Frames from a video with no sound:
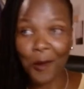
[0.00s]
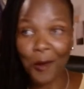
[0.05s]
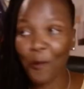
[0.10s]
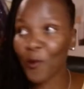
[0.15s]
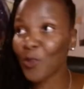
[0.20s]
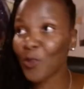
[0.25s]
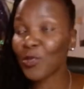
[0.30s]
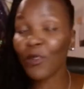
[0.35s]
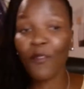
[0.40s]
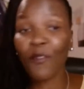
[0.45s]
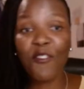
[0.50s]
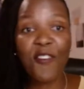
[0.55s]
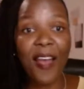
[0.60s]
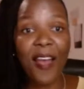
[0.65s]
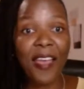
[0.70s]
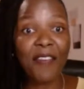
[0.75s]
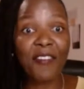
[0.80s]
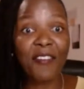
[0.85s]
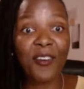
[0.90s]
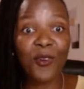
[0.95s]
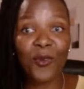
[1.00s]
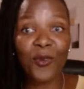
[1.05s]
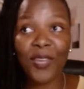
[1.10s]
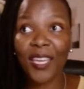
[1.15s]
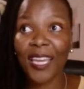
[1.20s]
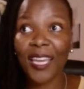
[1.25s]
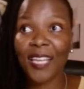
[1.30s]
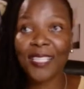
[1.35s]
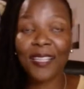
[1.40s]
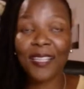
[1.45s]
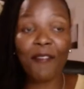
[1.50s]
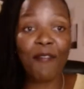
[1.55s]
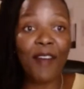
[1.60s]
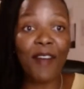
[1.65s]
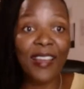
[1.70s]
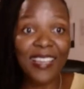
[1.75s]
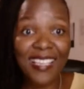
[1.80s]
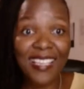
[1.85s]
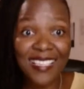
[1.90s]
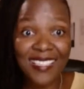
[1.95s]
Most of you are even looking at the
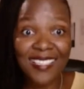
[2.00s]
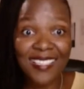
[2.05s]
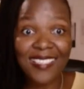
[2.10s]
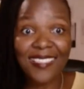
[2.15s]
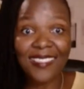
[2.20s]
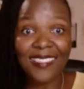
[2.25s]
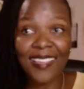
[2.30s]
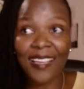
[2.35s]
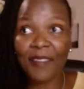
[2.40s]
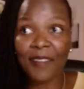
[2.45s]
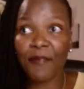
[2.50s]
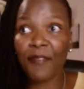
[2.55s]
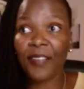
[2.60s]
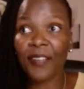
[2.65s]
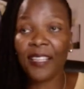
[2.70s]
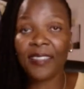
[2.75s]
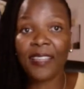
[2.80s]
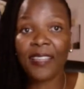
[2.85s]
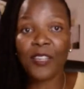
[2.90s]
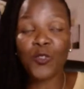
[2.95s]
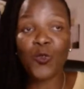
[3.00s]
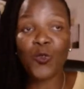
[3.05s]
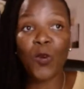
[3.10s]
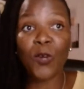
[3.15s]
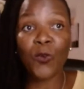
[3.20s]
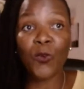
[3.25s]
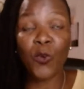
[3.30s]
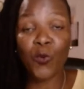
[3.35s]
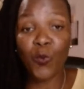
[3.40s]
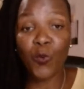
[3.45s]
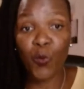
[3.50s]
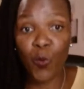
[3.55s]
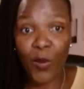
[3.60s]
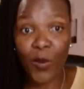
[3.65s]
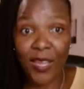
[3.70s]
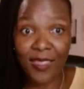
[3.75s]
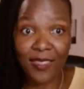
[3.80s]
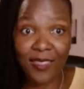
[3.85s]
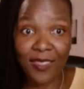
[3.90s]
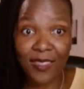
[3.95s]
finances and feeling that you are not
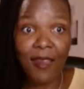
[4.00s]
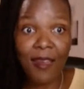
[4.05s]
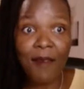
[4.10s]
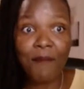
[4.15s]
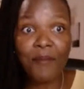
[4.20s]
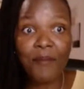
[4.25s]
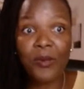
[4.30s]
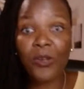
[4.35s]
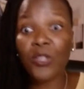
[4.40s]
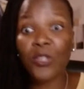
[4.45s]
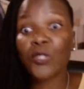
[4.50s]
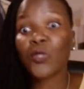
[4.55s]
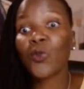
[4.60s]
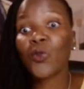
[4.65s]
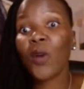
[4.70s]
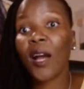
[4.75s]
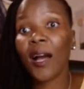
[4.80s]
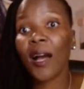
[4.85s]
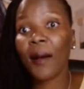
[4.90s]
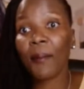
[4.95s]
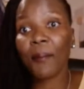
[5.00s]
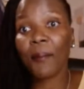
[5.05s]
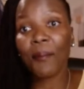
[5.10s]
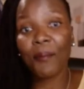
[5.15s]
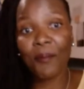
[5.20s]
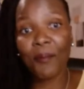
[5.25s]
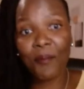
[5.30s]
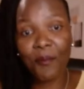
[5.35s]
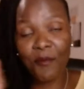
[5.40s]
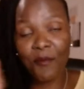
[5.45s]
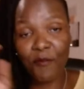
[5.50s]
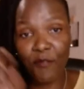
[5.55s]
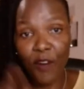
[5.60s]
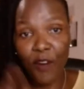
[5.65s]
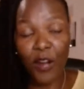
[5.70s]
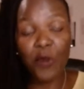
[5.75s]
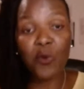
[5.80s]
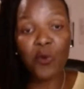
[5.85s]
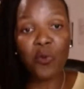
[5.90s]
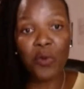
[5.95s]
worthy because you are
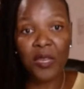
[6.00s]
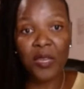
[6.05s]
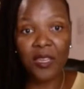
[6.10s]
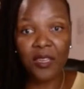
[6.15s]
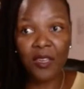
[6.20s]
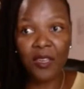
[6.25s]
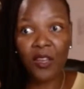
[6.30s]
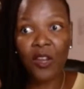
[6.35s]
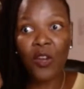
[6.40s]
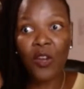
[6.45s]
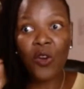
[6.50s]
valuing